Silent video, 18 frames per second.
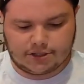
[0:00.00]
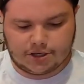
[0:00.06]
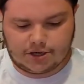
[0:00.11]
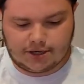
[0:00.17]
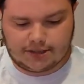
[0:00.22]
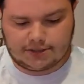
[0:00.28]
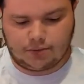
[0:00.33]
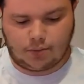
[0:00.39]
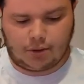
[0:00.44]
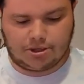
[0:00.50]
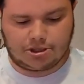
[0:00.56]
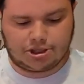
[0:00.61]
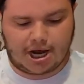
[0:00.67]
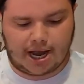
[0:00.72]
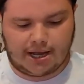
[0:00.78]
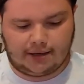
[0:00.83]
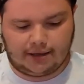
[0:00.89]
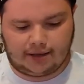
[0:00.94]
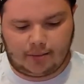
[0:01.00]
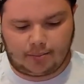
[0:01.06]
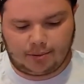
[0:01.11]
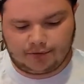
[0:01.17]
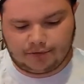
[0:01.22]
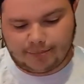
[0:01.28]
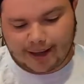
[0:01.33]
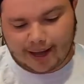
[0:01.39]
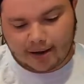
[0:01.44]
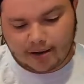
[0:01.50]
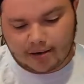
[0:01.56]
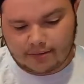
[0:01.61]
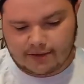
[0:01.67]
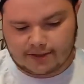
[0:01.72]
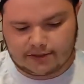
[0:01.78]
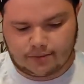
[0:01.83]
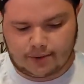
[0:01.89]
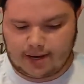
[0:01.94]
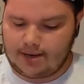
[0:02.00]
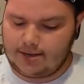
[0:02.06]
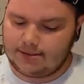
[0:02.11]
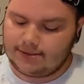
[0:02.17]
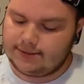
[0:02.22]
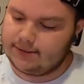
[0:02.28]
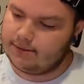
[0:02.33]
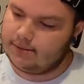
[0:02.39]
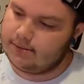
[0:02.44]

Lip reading: and turn into one giant lump of batter. This way it